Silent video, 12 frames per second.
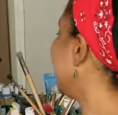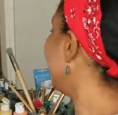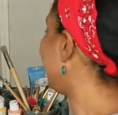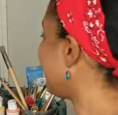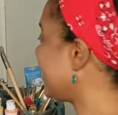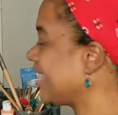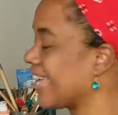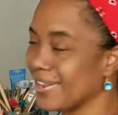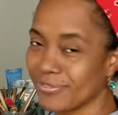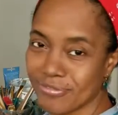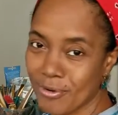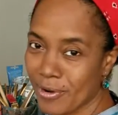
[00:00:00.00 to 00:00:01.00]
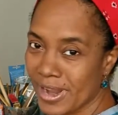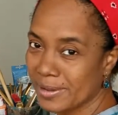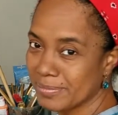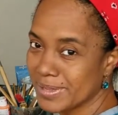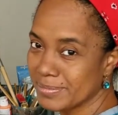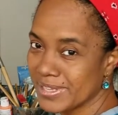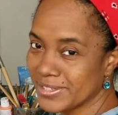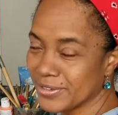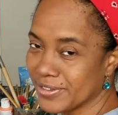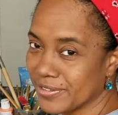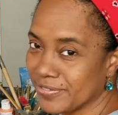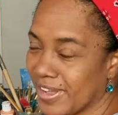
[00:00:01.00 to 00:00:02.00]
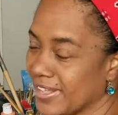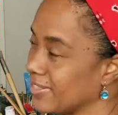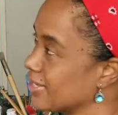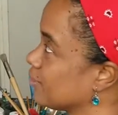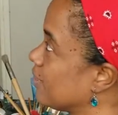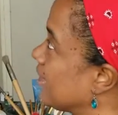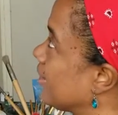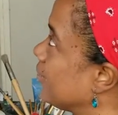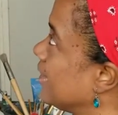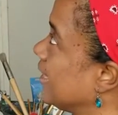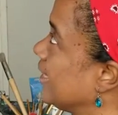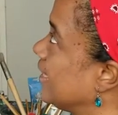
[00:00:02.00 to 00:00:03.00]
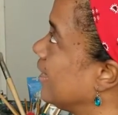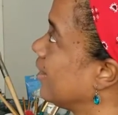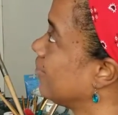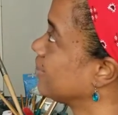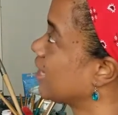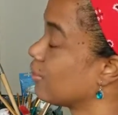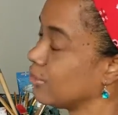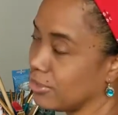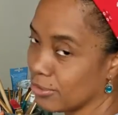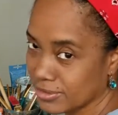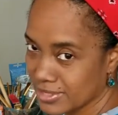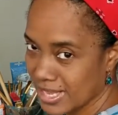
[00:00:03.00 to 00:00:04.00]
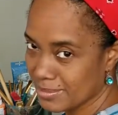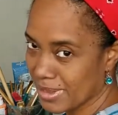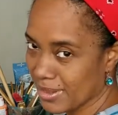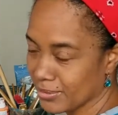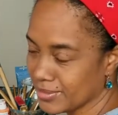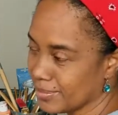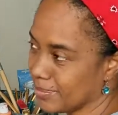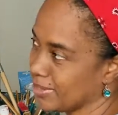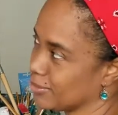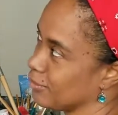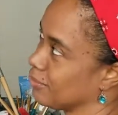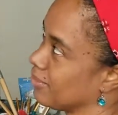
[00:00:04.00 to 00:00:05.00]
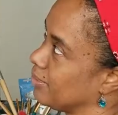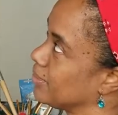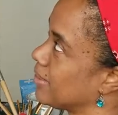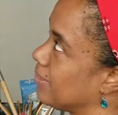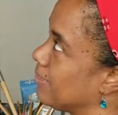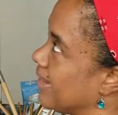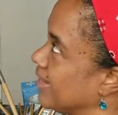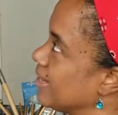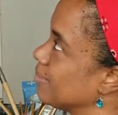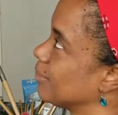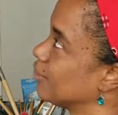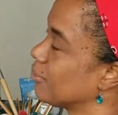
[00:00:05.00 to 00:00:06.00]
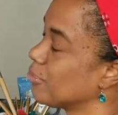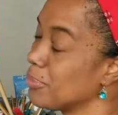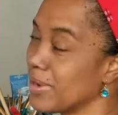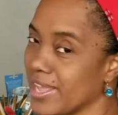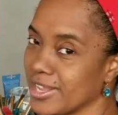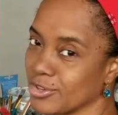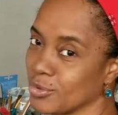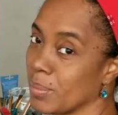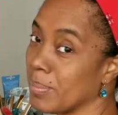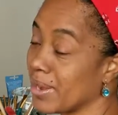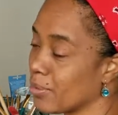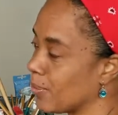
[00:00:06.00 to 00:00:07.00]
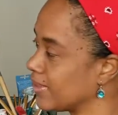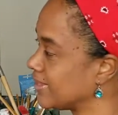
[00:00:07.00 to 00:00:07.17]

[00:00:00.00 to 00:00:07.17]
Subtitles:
Ann, for helping me to find this one. I really loved how yours came out. I'm not so thrilled with how mine came out, so I'm hoping I can do a better one